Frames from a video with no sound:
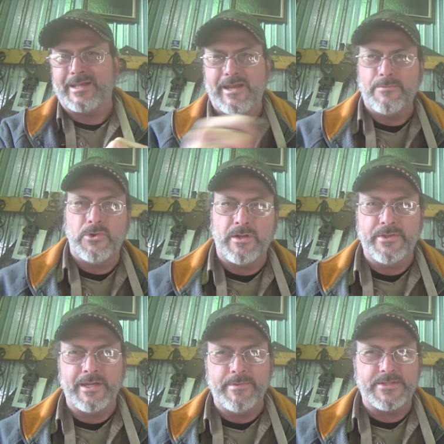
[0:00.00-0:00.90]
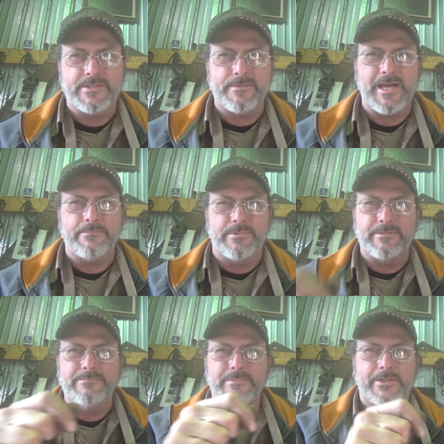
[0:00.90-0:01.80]
can hammer all day and make something happen, but
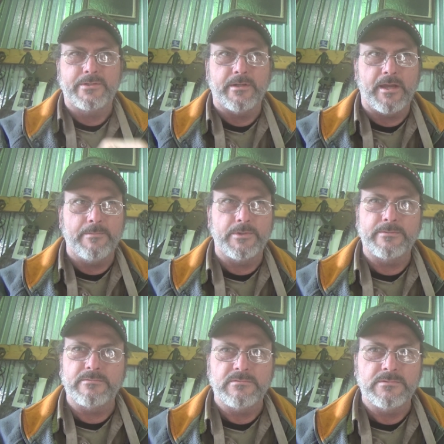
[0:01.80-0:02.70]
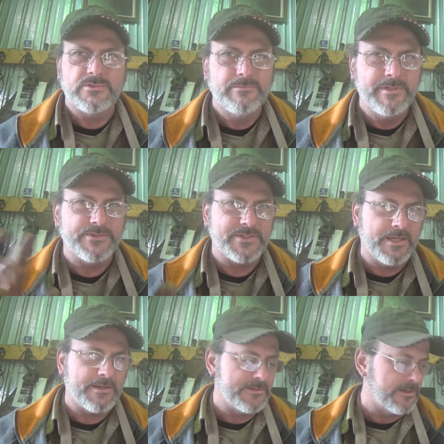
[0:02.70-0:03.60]
I could have hammered in 2 minutes and got it